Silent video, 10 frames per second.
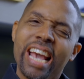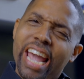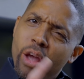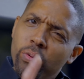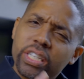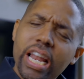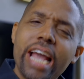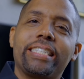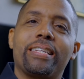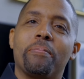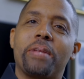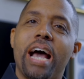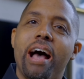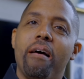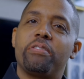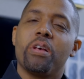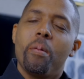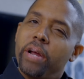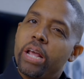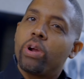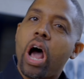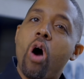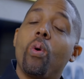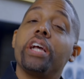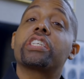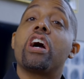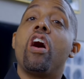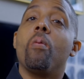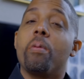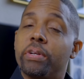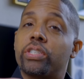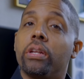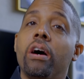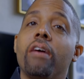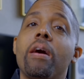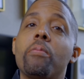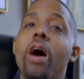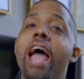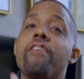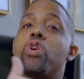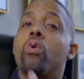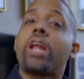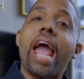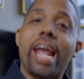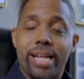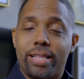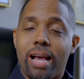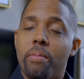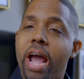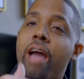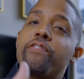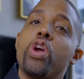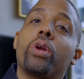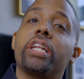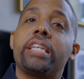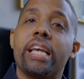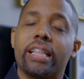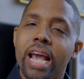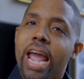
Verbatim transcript: He was late sometimes, but he would always call me, Mr. Love, I'm gonna have you on the 8th. I'm gonna have you on the 10th.